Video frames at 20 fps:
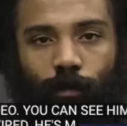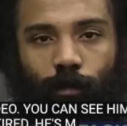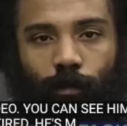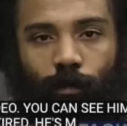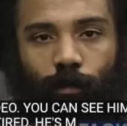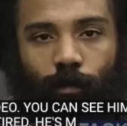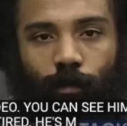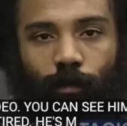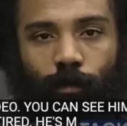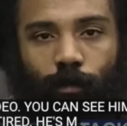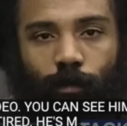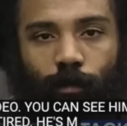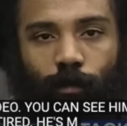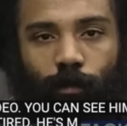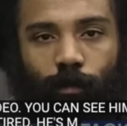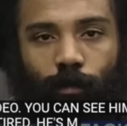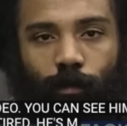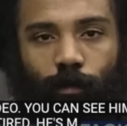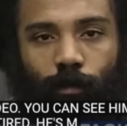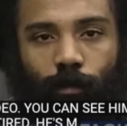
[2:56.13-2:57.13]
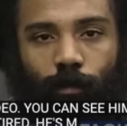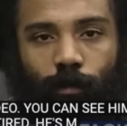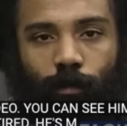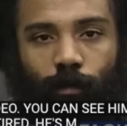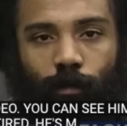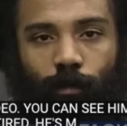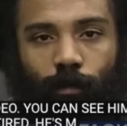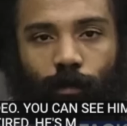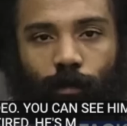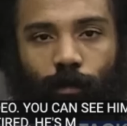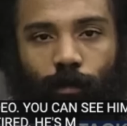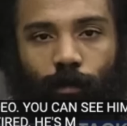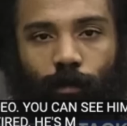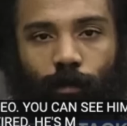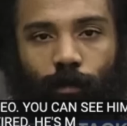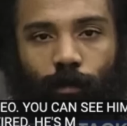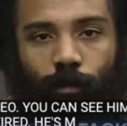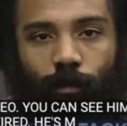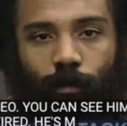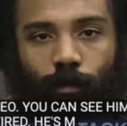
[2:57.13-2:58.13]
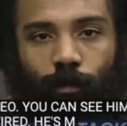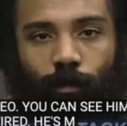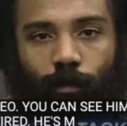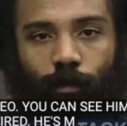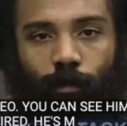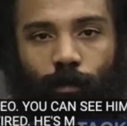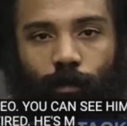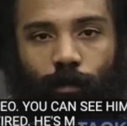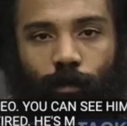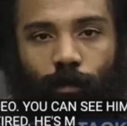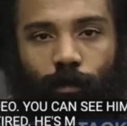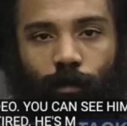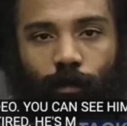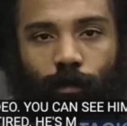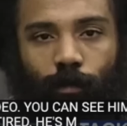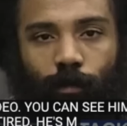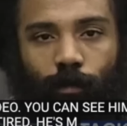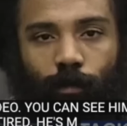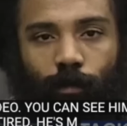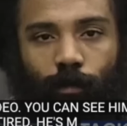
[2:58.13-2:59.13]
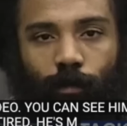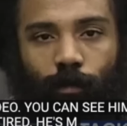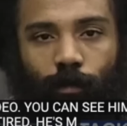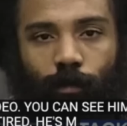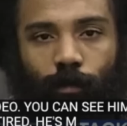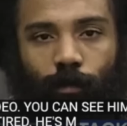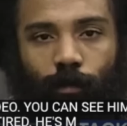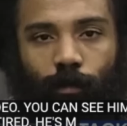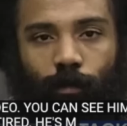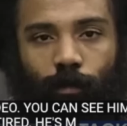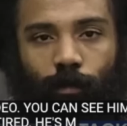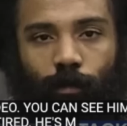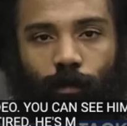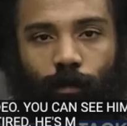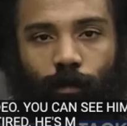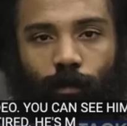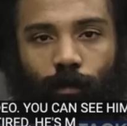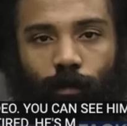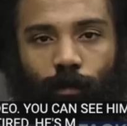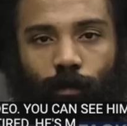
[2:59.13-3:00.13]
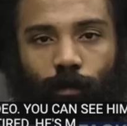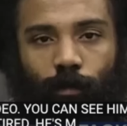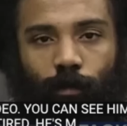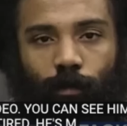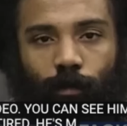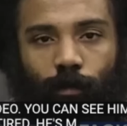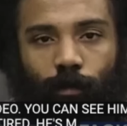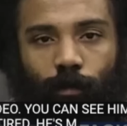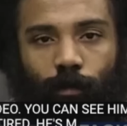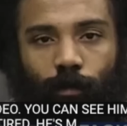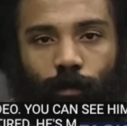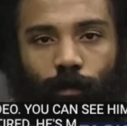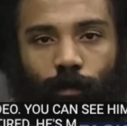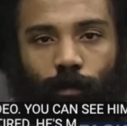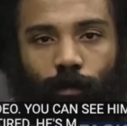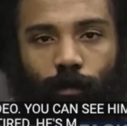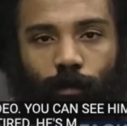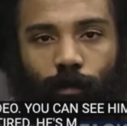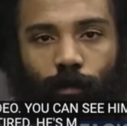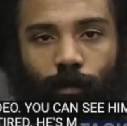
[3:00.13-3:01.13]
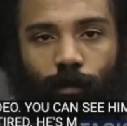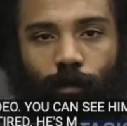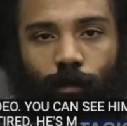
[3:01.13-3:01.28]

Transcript: (silent)